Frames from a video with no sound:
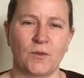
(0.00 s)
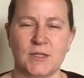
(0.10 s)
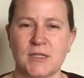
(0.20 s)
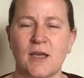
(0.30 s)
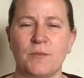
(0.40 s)

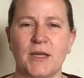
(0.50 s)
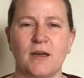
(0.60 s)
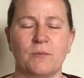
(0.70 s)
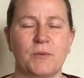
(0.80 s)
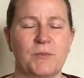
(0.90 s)
that's coming
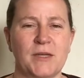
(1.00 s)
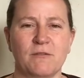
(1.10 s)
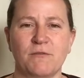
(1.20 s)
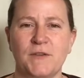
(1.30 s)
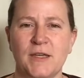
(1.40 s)
up, be
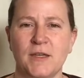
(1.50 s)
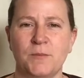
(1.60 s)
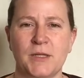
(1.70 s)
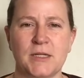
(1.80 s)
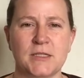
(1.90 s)
it fear,
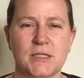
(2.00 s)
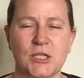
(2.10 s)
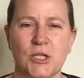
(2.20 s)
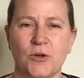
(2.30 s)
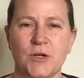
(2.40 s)
be it
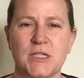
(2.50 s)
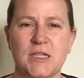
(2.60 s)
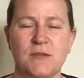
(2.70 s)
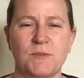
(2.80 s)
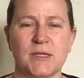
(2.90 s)

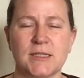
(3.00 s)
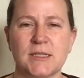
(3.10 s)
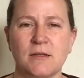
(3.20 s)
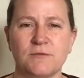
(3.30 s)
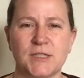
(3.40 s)
insecurity, be it
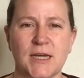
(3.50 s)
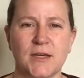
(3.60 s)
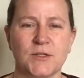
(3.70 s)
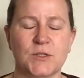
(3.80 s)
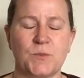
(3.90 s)

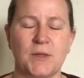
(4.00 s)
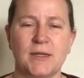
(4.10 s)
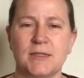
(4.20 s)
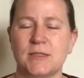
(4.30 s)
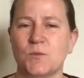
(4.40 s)
self-doubt, be
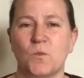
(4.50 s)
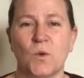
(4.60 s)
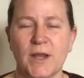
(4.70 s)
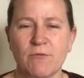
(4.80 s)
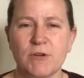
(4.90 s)
it
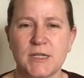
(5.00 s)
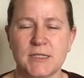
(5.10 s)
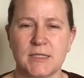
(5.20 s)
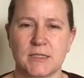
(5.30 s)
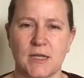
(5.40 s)
whatever it
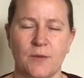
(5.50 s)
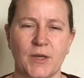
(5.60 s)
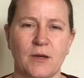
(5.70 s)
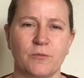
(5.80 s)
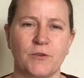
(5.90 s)
is that's
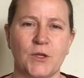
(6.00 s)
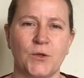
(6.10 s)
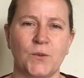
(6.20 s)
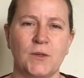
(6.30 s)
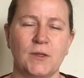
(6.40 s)
coming up for
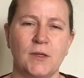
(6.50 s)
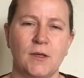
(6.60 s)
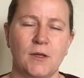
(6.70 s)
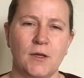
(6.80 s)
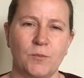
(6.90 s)
you.
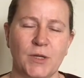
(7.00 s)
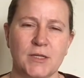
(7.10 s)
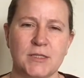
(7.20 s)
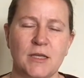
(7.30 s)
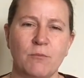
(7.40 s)

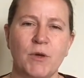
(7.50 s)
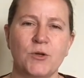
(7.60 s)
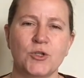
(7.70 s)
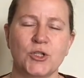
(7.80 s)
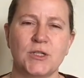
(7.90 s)
Because the
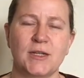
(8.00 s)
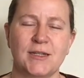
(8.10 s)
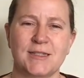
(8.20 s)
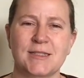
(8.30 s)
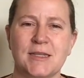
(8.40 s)
emotion
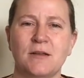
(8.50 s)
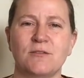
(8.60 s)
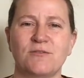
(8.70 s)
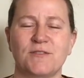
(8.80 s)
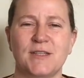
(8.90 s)
in
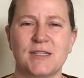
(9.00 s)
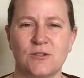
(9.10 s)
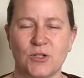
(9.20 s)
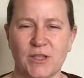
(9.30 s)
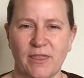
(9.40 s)
itself is
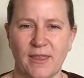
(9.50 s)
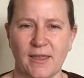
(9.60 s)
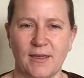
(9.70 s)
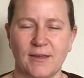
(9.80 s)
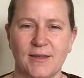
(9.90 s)
not a
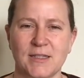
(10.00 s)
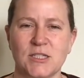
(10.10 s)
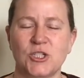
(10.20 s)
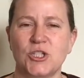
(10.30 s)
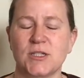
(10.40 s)
thing,
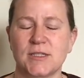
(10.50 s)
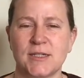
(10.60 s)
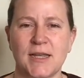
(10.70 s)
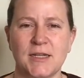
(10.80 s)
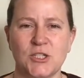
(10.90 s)
it's just
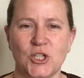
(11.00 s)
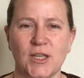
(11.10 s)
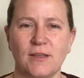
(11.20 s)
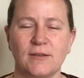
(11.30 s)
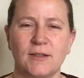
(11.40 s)
an energy.